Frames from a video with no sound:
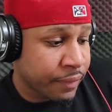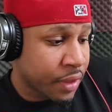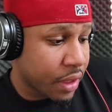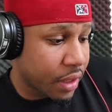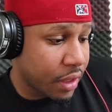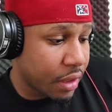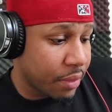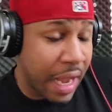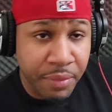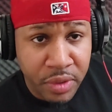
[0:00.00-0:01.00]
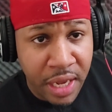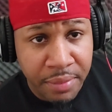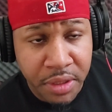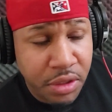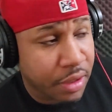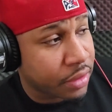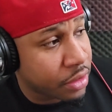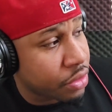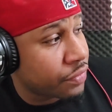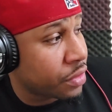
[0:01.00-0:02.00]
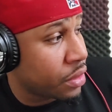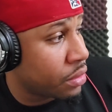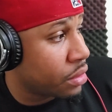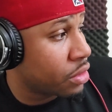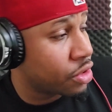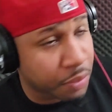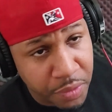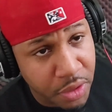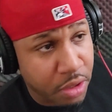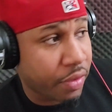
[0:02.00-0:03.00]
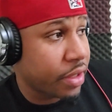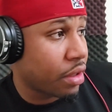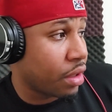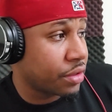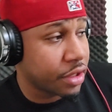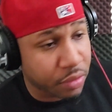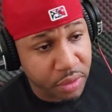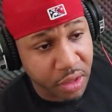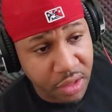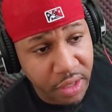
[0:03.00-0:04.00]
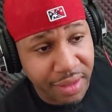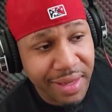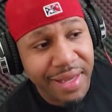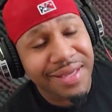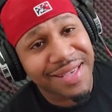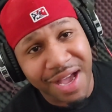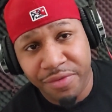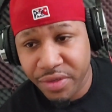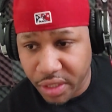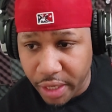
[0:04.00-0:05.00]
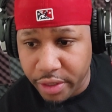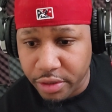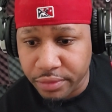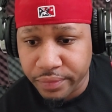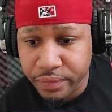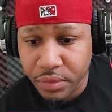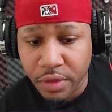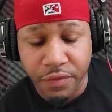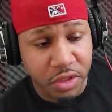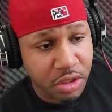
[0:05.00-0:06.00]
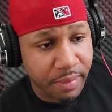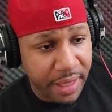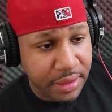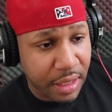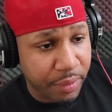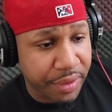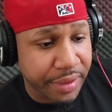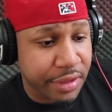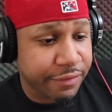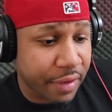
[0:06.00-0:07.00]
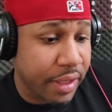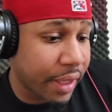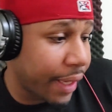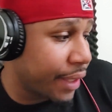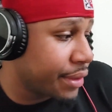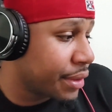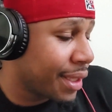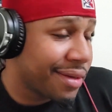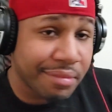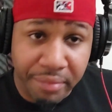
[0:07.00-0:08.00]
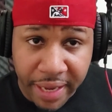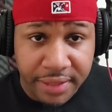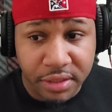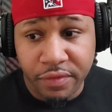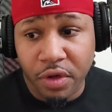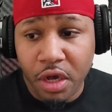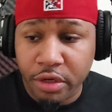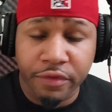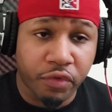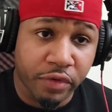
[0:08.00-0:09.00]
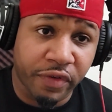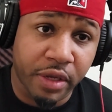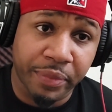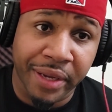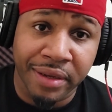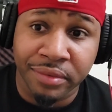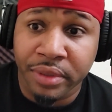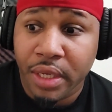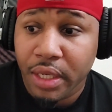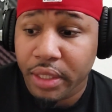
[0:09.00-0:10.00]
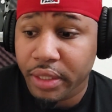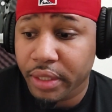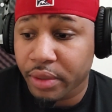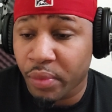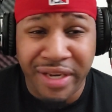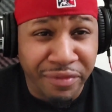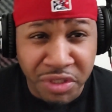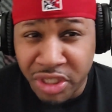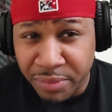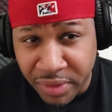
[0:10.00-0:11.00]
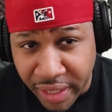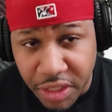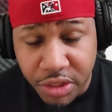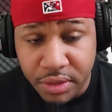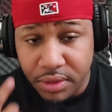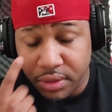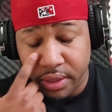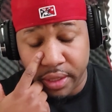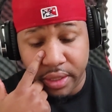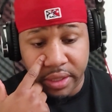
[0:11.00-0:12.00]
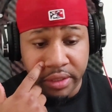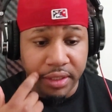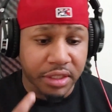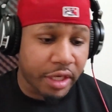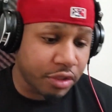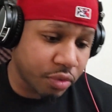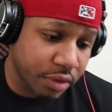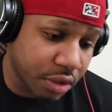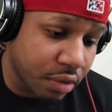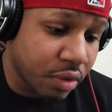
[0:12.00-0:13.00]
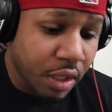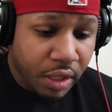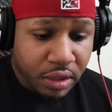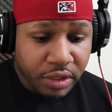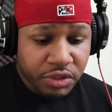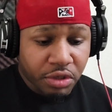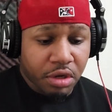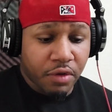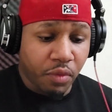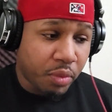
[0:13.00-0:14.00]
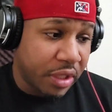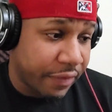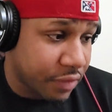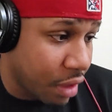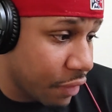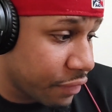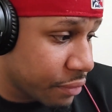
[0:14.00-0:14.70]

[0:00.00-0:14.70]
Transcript: Abu Dhabi, shout out to the UFC. Still putting on great cards. They doing their thing. Calvin Kattar versus Max Holloway. This fight has massive 145-pound weight division implications. And let's get into it. So let's start off where we left off.